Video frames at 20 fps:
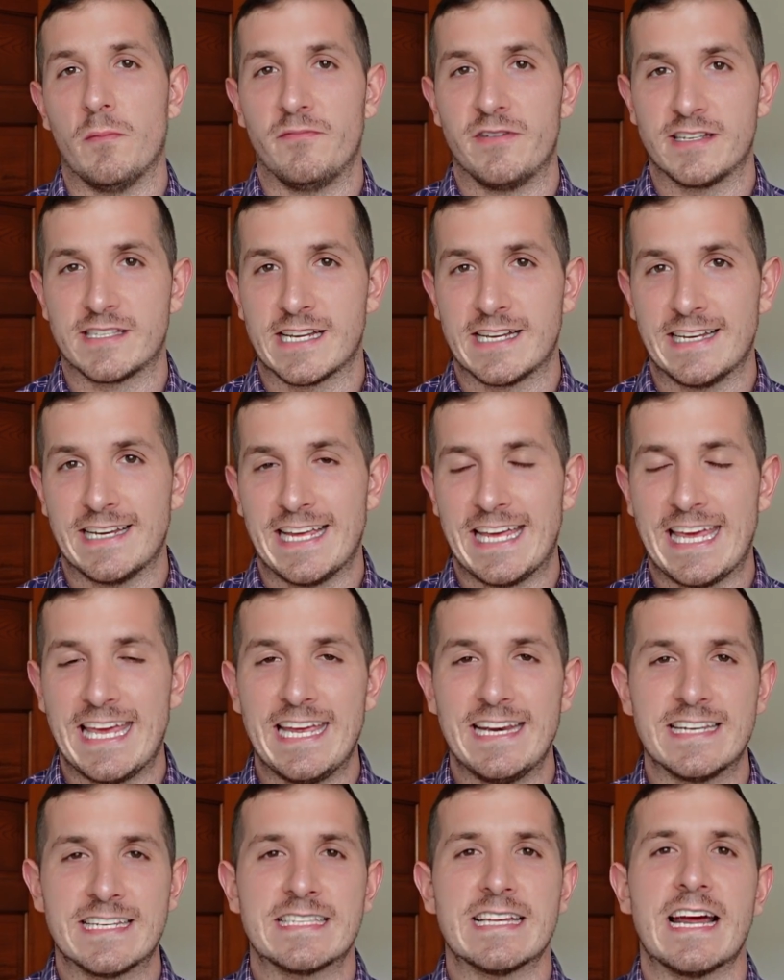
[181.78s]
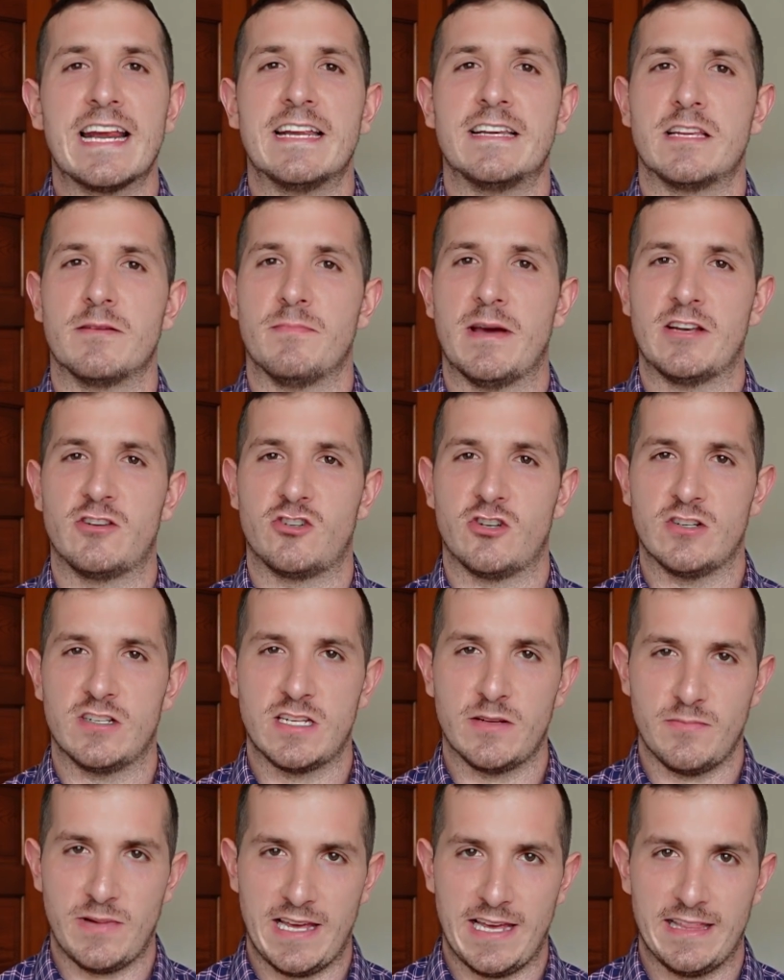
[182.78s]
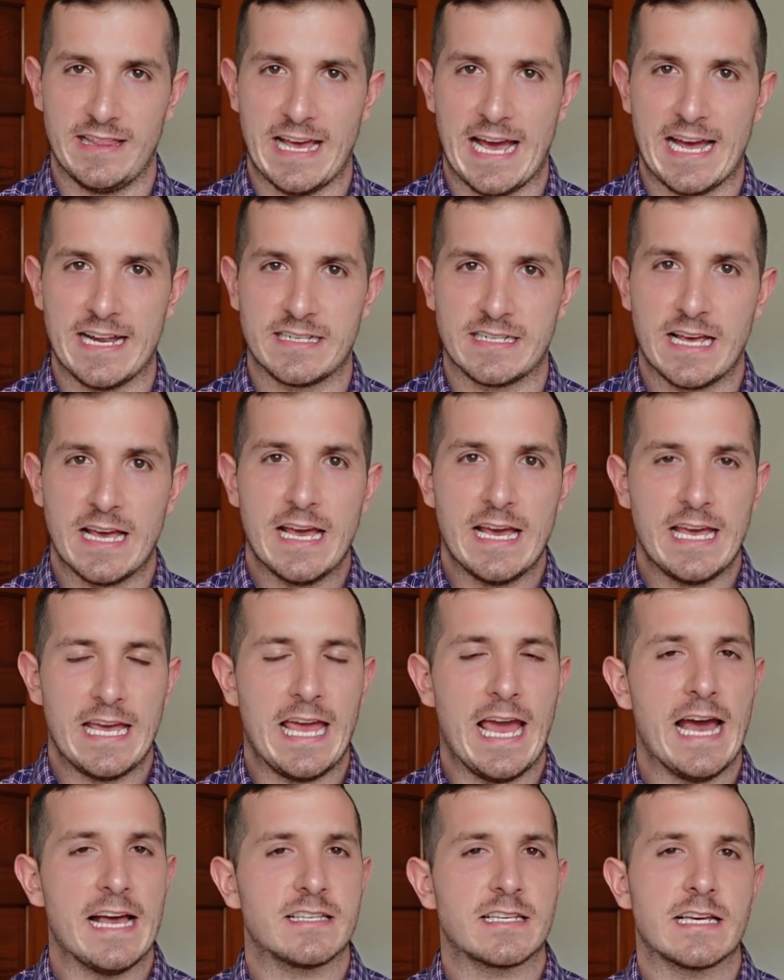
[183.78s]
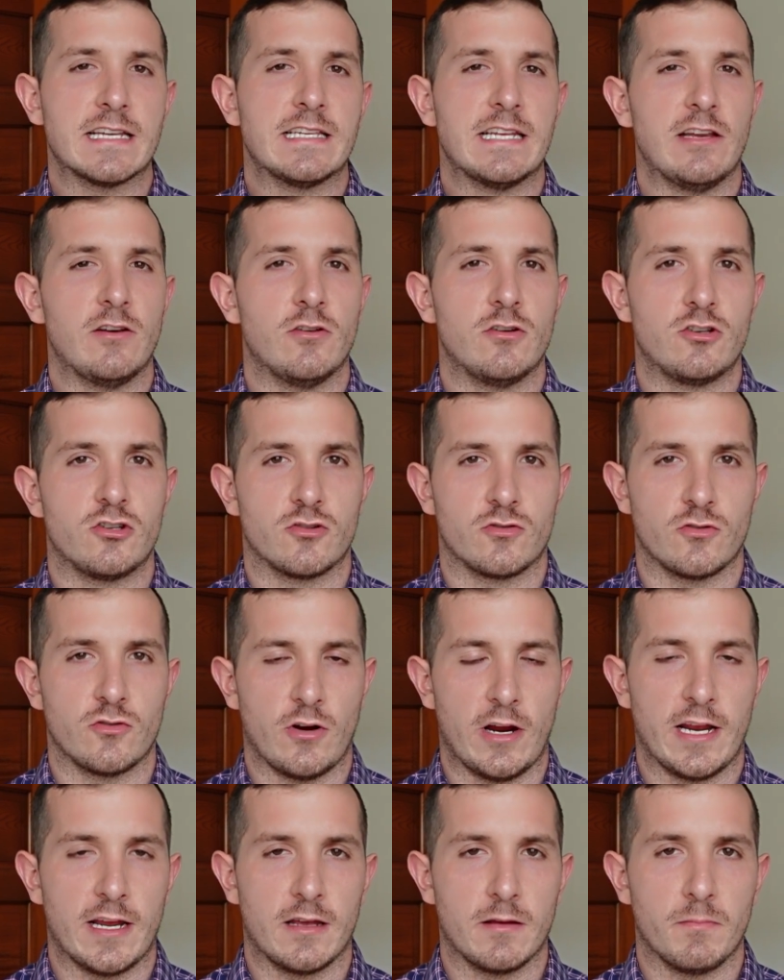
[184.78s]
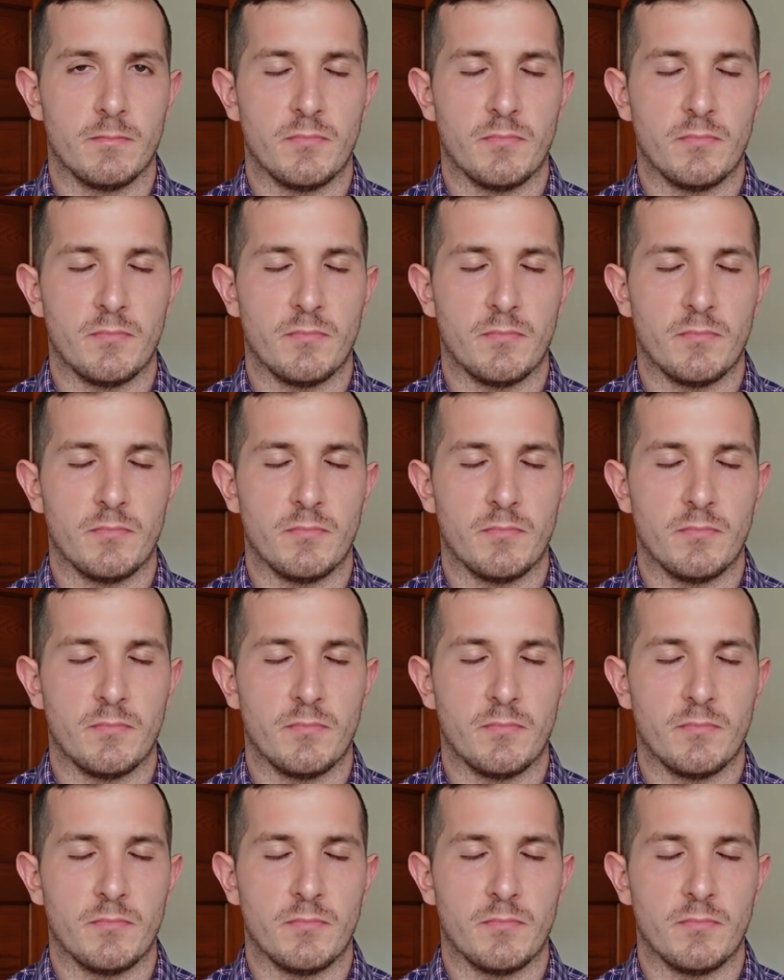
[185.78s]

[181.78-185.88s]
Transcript: visit, he decided to mention to me that he has continued to drink,